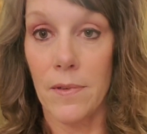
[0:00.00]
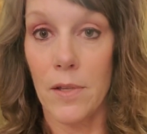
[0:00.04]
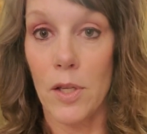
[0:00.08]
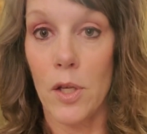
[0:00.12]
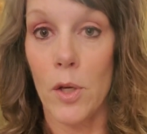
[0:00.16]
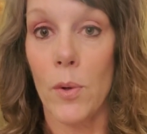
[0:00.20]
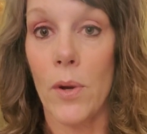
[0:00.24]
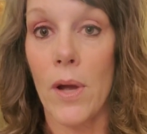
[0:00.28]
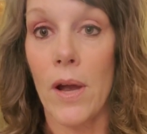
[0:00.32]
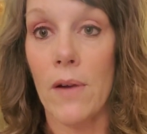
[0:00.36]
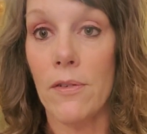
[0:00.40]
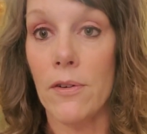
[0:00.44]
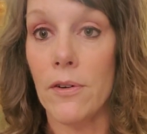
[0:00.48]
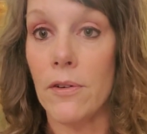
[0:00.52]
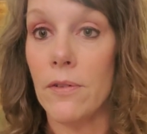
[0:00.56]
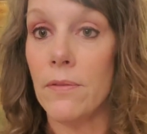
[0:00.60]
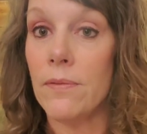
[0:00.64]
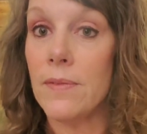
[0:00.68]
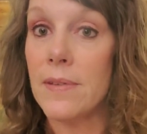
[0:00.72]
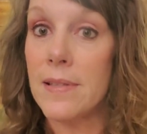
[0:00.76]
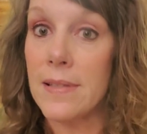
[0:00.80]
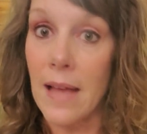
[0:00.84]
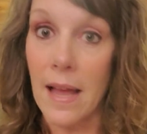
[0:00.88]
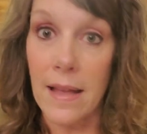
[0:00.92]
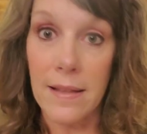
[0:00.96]
Whoever
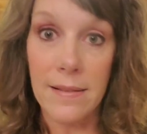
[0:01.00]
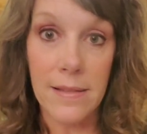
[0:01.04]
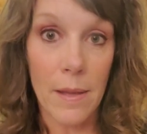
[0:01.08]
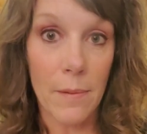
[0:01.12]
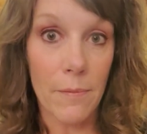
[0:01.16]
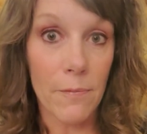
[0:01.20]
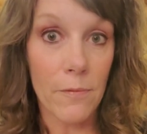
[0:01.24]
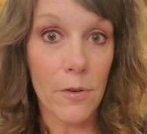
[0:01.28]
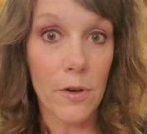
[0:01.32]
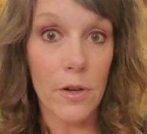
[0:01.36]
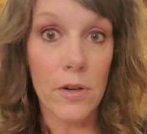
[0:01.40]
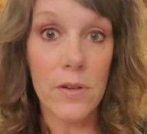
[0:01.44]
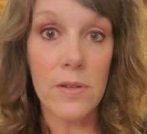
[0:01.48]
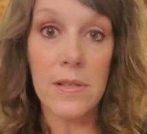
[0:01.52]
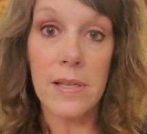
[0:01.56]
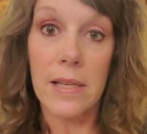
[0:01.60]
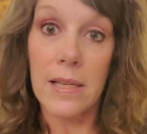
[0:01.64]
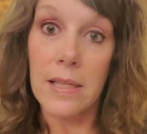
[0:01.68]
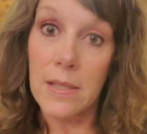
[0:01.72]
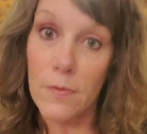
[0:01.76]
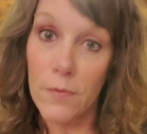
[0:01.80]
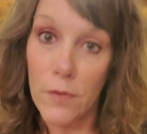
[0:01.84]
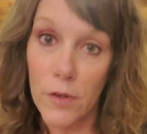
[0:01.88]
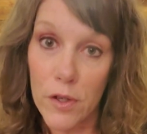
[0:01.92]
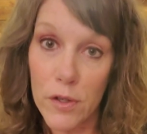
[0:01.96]
signs up first
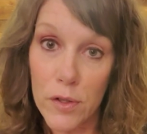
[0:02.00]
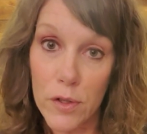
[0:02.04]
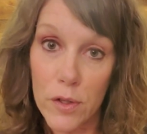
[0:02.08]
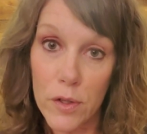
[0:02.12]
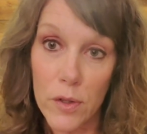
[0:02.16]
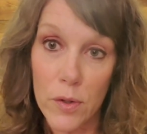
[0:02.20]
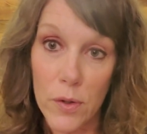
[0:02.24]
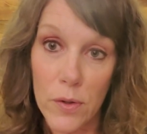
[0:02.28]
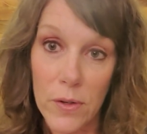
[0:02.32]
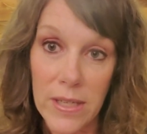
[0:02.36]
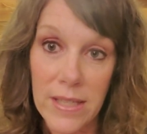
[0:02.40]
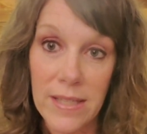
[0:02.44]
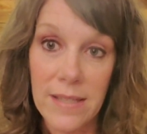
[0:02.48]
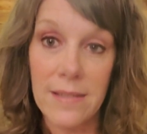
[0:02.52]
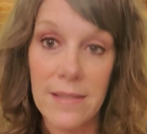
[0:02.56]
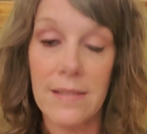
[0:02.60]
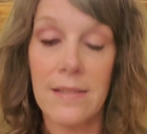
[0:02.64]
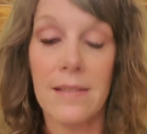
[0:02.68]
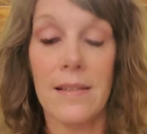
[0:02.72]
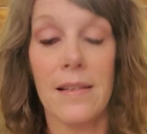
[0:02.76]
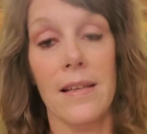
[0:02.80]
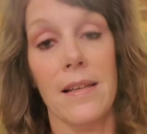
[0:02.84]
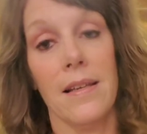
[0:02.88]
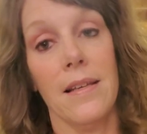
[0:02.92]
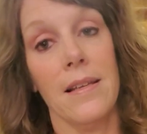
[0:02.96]
gets first choice,
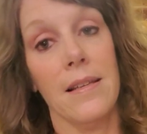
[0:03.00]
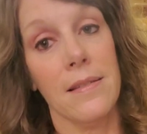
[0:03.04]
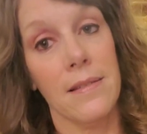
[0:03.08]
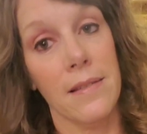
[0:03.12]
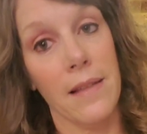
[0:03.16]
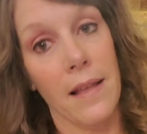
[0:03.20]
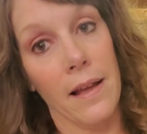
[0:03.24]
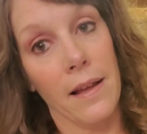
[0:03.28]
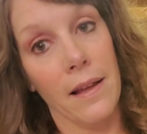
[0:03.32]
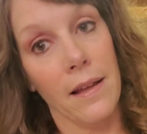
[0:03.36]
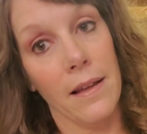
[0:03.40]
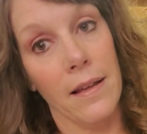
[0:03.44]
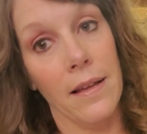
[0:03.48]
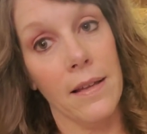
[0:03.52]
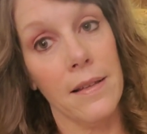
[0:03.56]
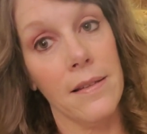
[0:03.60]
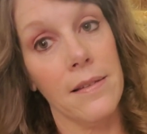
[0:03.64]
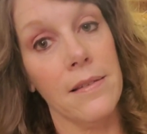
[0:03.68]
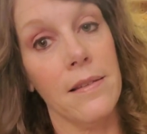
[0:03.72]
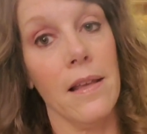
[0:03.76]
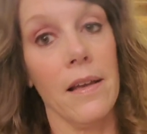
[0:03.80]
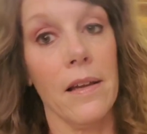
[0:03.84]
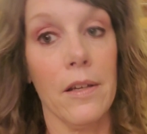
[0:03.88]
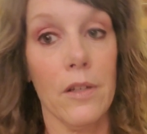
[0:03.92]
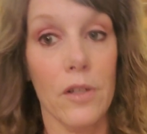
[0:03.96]
second gets
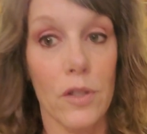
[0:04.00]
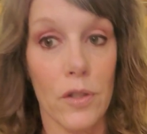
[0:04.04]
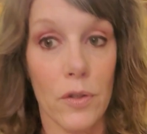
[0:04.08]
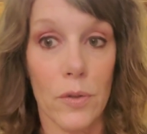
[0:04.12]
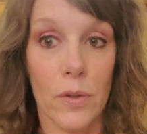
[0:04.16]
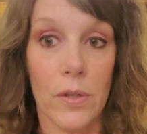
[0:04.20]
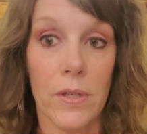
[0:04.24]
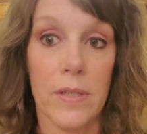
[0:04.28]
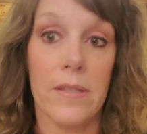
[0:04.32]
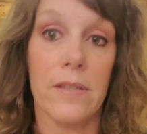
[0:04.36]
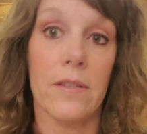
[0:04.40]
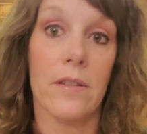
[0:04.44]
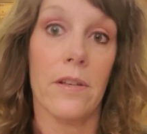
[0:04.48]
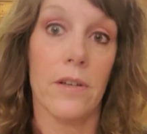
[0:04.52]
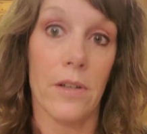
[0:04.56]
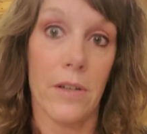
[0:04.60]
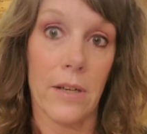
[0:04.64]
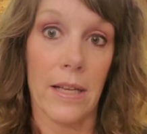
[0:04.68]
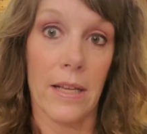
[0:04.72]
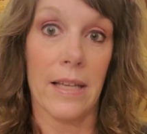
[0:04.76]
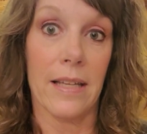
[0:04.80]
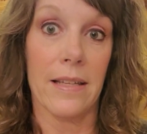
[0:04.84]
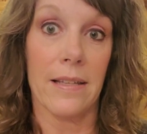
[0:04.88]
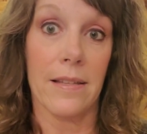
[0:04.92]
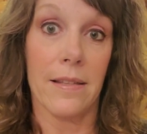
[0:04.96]
second choice,
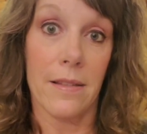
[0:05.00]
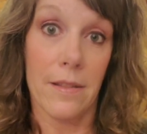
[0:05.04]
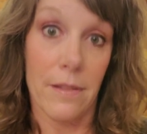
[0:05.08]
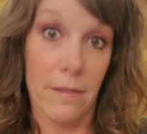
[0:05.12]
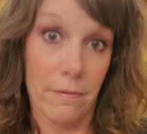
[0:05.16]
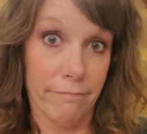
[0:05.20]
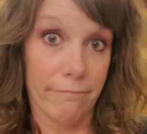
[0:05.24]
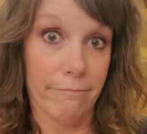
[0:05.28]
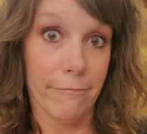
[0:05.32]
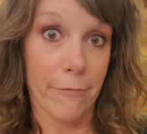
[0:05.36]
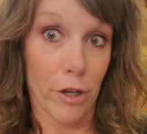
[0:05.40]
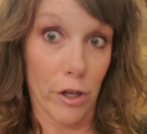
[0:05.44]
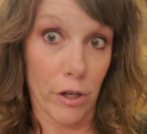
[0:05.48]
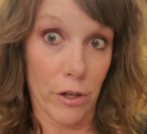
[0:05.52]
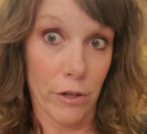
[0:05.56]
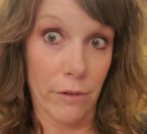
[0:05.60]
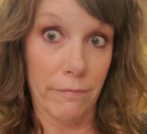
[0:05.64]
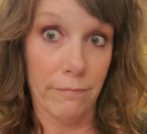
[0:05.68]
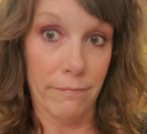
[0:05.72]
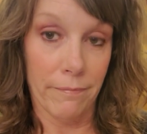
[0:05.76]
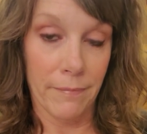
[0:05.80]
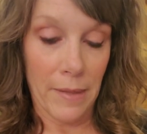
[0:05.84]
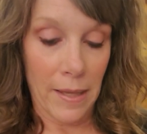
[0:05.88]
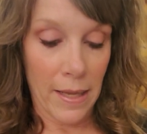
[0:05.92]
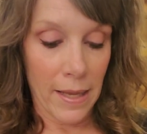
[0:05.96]
third gets third.
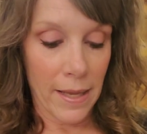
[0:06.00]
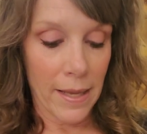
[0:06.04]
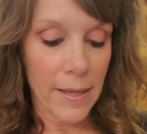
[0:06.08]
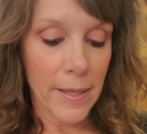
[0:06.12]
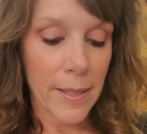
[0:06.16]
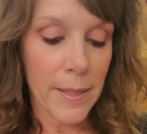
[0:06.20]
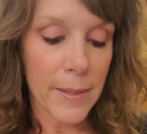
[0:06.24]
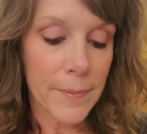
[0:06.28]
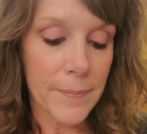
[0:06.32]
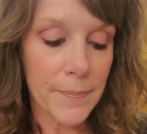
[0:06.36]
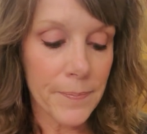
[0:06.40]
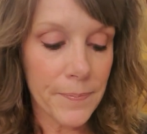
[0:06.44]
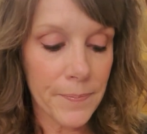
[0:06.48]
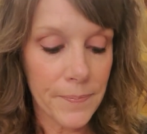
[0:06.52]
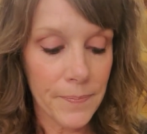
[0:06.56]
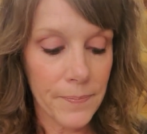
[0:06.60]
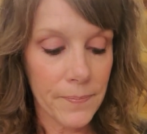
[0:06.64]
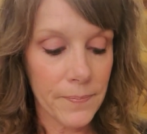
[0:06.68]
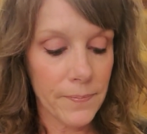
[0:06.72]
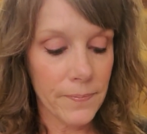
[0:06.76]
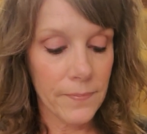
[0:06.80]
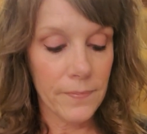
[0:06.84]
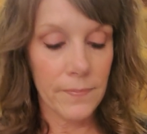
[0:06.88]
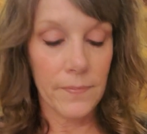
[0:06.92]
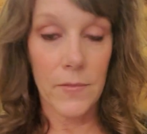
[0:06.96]

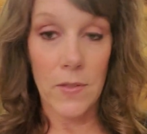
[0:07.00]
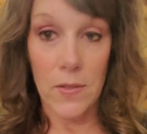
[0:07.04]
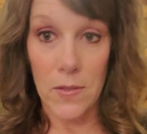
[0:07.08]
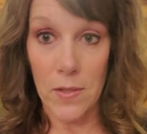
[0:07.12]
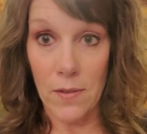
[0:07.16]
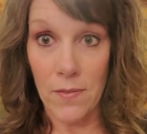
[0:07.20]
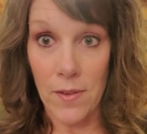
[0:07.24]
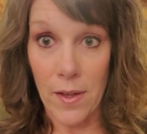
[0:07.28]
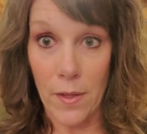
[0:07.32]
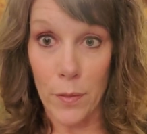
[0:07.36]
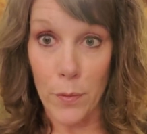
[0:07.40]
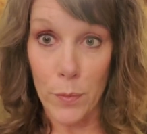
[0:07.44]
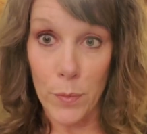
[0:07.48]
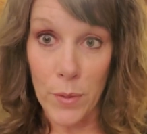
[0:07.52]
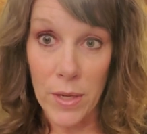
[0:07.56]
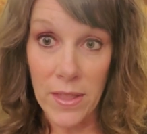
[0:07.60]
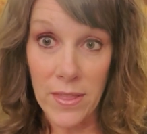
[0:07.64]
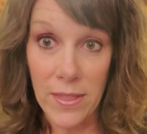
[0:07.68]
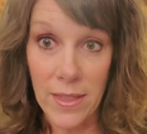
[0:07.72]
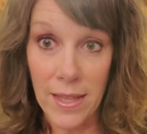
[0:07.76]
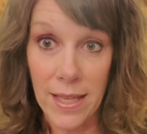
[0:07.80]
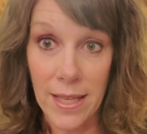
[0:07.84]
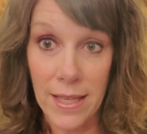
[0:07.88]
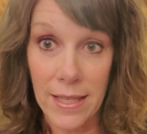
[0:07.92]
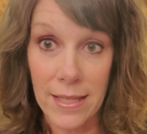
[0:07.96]
So I've got three
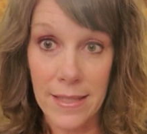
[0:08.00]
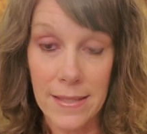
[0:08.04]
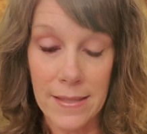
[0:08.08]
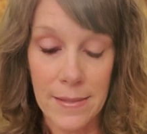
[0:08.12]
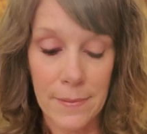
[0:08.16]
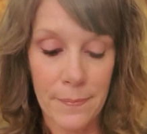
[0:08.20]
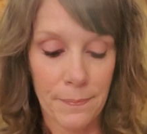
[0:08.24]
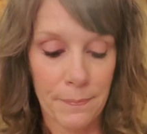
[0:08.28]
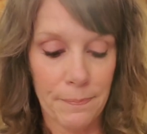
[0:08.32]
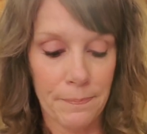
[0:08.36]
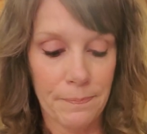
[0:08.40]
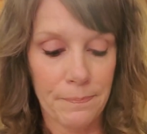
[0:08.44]
things.